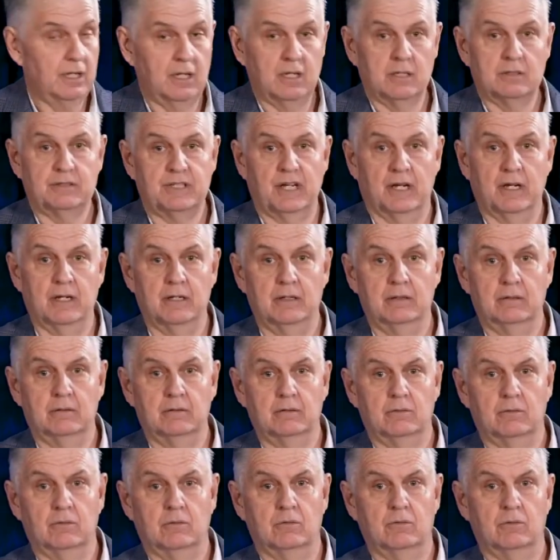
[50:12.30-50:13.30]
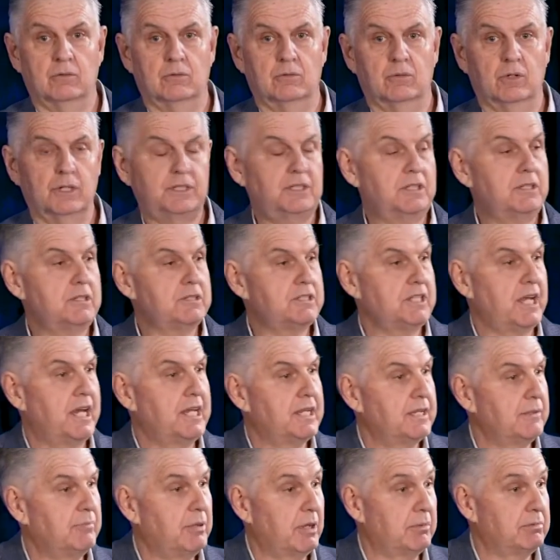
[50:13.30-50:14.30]
So what do you say
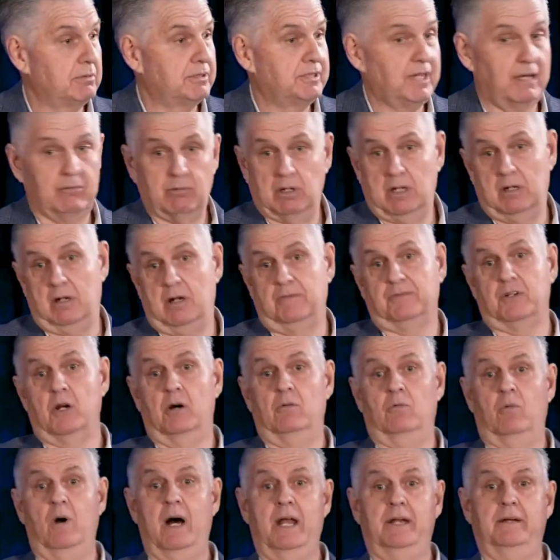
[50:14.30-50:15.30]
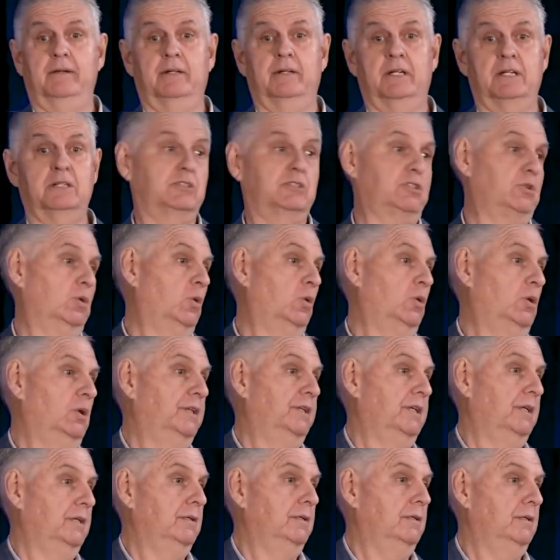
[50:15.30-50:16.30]
to the people who say, well, I've got one
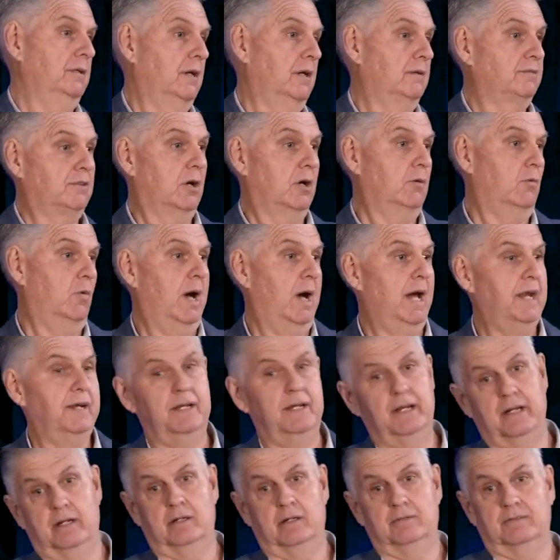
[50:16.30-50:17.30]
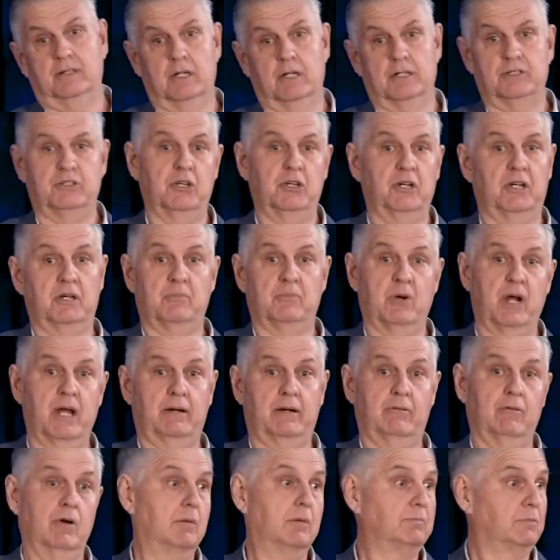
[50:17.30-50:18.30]
installed and I've got one and I've got a circuit
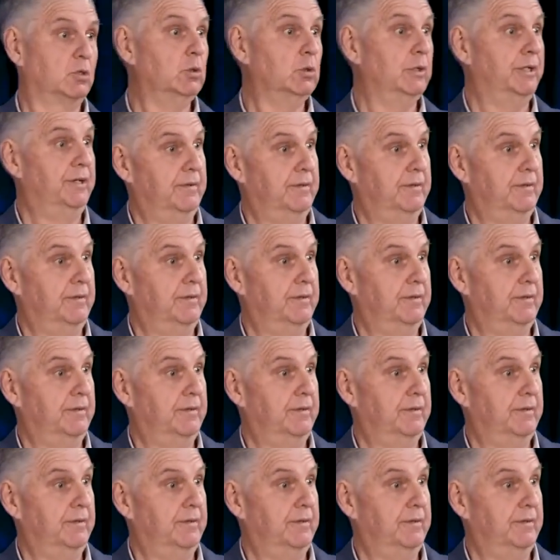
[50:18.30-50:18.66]
breaker, I'm good?